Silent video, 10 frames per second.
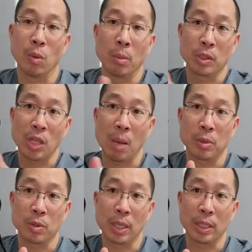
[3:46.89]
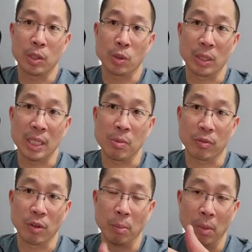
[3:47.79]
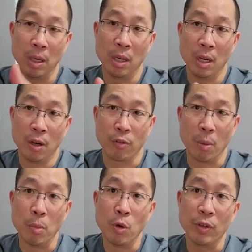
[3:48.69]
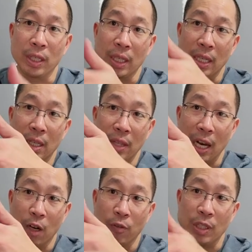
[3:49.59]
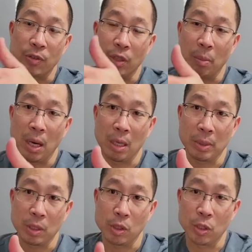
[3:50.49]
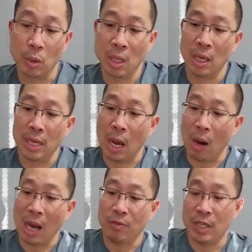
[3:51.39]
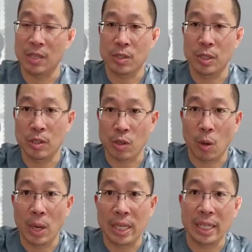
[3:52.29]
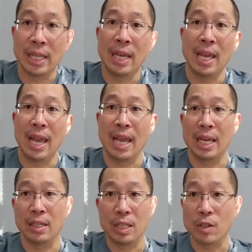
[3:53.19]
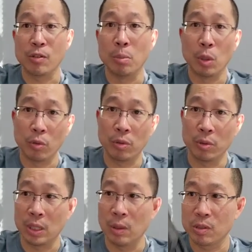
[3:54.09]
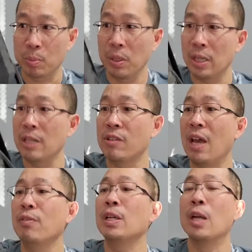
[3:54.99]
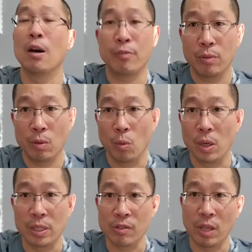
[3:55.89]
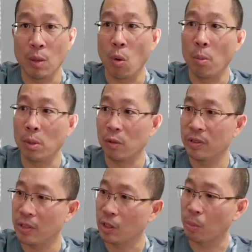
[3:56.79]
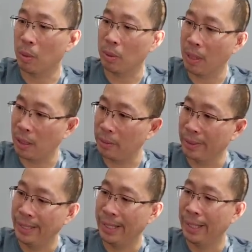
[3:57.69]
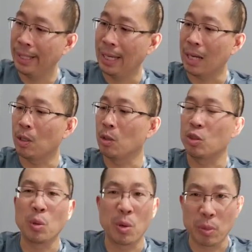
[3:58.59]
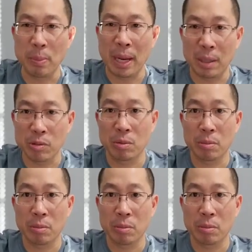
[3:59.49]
rubber stoppers right here, so it keeps it from moving, and then the air vents on the bottom here too. Now I've tested this already, and it doesn't move. You know, it's heavy enough where it won't move. This thing's probably about, I don't know, 2 or 3 pounds,